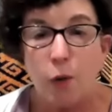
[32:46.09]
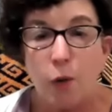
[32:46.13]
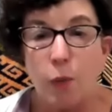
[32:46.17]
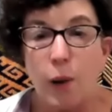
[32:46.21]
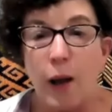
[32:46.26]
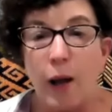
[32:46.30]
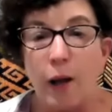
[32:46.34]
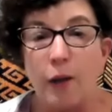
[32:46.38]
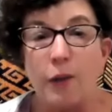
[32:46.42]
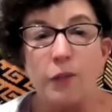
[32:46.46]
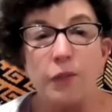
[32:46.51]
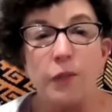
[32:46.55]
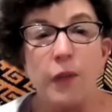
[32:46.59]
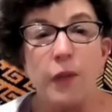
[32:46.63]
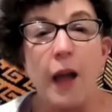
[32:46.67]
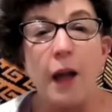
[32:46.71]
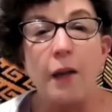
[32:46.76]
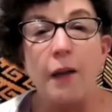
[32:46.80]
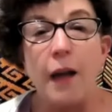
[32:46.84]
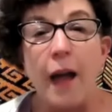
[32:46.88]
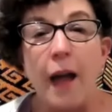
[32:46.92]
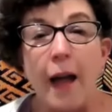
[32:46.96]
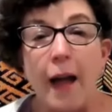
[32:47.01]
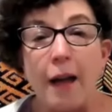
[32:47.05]
Well,
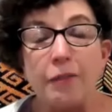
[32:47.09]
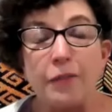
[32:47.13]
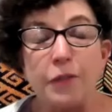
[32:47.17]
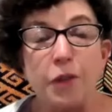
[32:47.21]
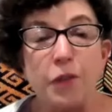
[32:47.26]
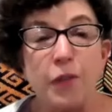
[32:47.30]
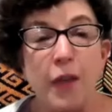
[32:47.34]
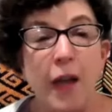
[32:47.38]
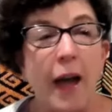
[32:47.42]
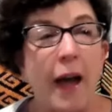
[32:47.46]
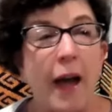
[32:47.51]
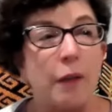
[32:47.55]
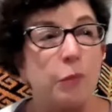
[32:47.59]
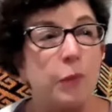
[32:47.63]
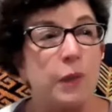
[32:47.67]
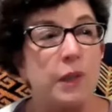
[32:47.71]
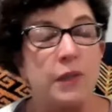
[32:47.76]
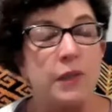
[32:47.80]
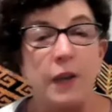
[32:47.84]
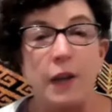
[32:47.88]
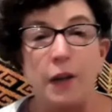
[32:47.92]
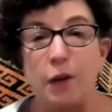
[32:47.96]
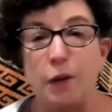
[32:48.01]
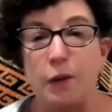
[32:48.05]
after that, we
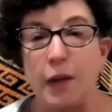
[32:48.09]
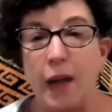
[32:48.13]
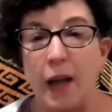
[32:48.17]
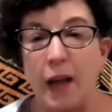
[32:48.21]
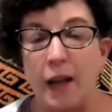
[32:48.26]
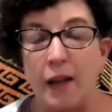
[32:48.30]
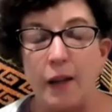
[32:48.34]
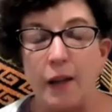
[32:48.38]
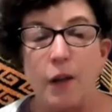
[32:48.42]
said, okay,